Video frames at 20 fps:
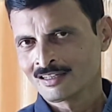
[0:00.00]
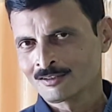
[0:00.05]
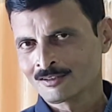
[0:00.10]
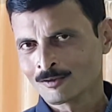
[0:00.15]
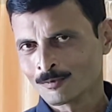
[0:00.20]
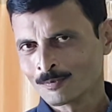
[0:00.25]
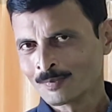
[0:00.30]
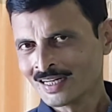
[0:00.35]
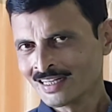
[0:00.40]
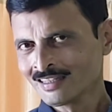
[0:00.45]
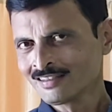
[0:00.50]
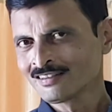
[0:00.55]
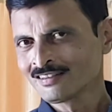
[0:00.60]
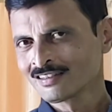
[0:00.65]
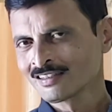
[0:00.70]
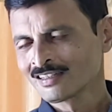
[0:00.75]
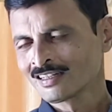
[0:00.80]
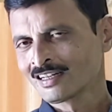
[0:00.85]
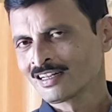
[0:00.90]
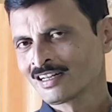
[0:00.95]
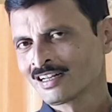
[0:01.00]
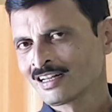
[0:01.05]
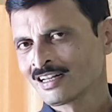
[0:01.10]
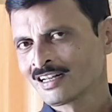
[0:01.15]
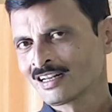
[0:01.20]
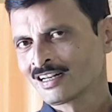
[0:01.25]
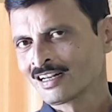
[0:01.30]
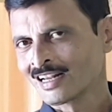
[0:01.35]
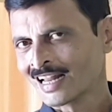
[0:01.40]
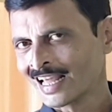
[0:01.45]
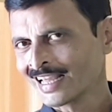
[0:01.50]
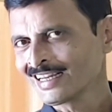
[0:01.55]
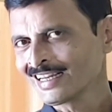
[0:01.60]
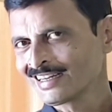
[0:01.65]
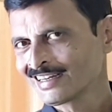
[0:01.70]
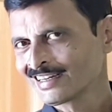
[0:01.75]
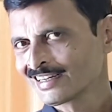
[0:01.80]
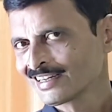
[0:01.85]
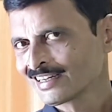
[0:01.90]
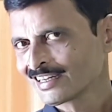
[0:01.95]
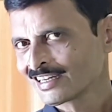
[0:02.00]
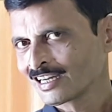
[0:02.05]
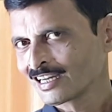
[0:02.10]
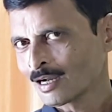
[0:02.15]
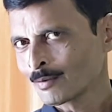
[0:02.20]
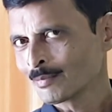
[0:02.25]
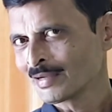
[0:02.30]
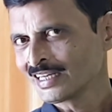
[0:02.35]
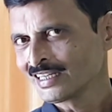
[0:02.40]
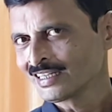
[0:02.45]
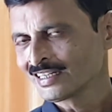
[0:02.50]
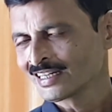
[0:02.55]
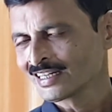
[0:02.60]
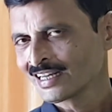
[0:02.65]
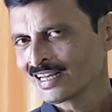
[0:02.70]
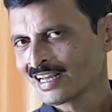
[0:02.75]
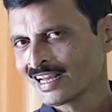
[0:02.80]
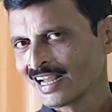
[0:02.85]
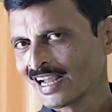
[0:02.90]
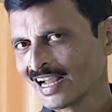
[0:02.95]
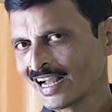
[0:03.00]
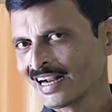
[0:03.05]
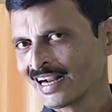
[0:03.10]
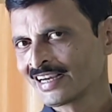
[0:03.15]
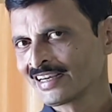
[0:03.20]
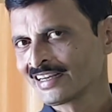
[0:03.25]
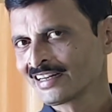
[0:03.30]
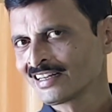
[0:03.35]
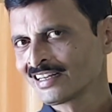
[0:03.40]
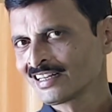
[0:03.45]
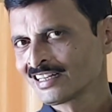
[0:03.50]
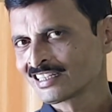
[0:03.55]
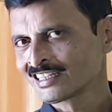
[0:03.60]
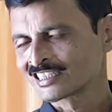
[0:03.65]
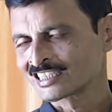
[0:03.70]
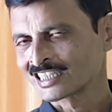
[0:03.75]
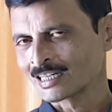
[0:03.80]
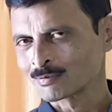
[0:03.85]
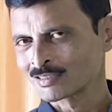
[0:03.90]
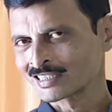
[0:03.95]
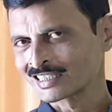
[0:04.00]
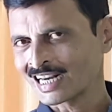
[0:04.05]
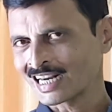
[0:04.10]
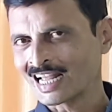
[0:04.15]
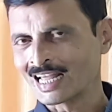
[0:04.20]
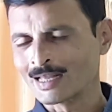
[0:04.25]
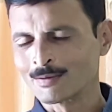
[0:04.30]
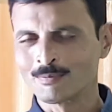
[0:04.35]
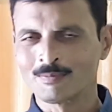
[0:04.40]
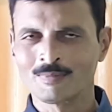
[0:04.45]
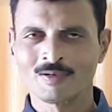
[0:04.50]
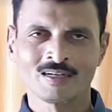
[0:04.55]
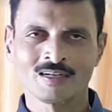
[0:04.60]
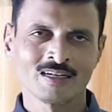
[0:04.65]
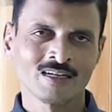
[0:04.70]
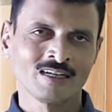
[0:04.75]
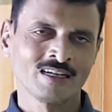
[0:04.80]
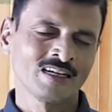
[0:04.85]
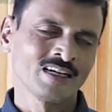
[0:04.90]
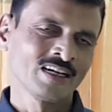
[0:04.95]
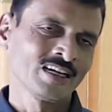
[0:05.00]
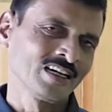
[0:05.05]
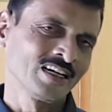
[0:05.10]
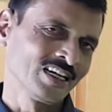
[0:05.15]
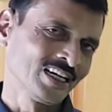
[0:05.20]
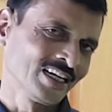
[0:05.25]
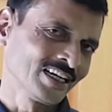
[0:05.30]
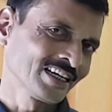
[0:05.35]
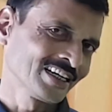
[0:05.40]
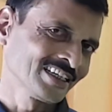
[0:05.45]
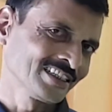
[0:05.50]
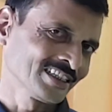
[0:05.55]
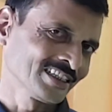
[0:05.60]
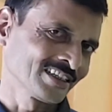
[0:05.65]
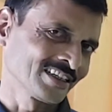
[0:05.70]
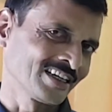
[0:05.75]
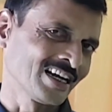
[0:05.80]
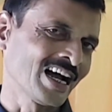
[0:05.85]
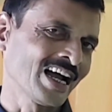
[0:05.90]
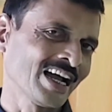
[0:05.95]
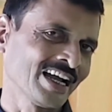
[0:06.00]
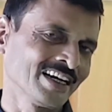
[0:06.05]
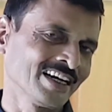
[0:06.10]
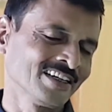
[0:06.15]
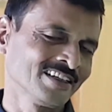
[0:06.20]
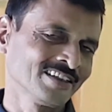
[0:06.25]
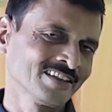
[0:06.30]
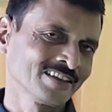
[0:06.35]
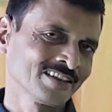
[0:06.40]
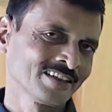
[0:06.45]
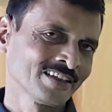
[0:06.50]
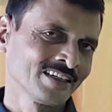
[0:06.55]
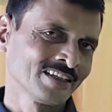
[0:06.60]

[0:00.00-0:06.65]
So please like, comment and subscribe Literature Guide.